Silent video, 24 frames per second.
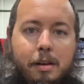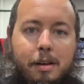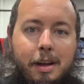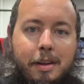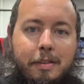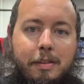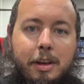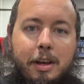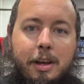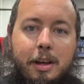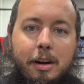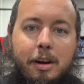
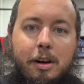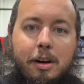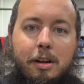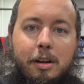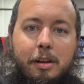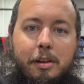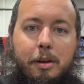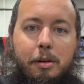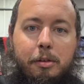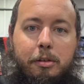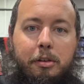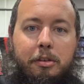And then all
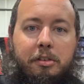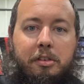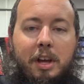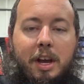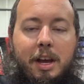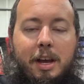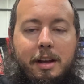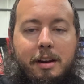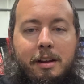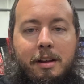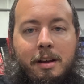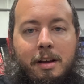of those
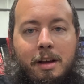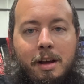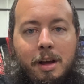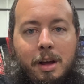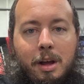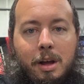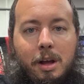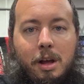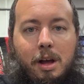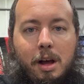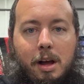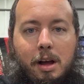aside,
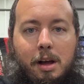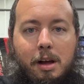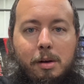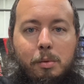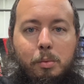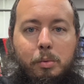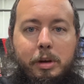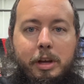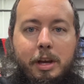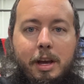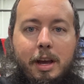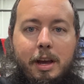
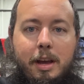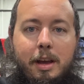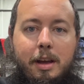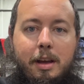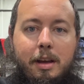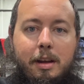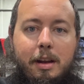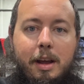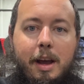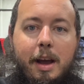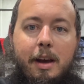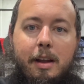we
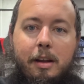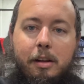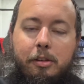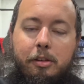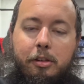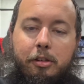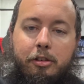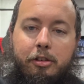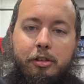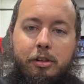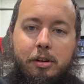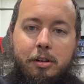had
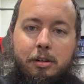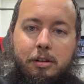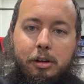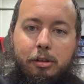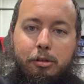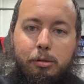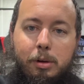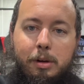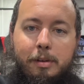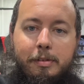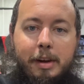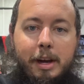Alex's truck, the
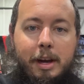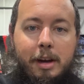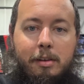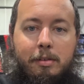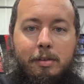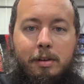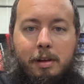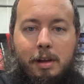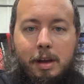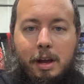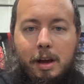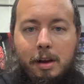12
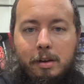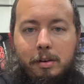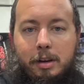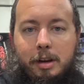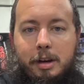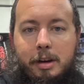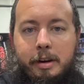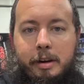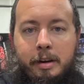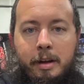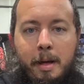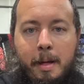valve, out
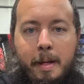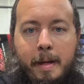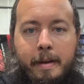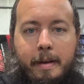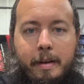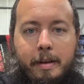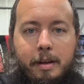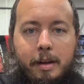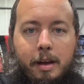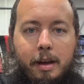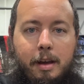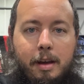there,
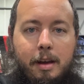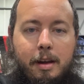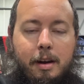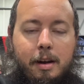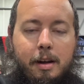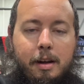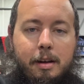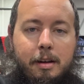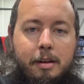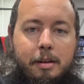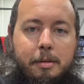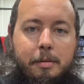and
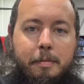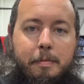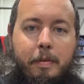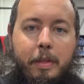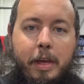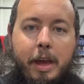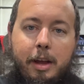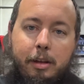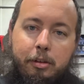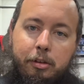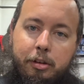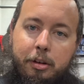
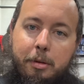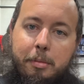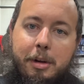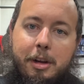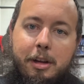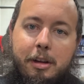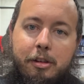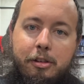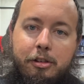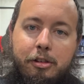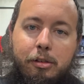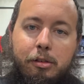had some of
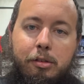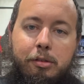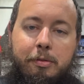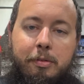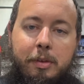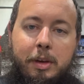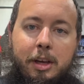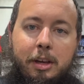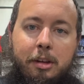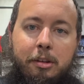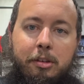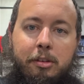the issues
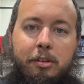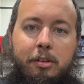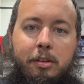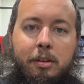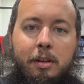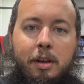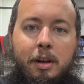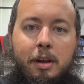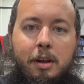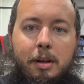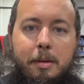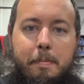fixed.
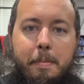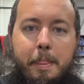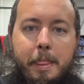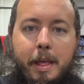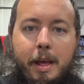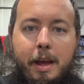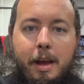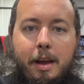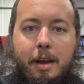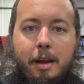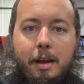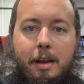
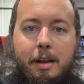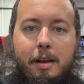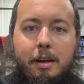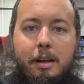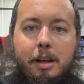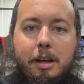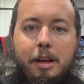And he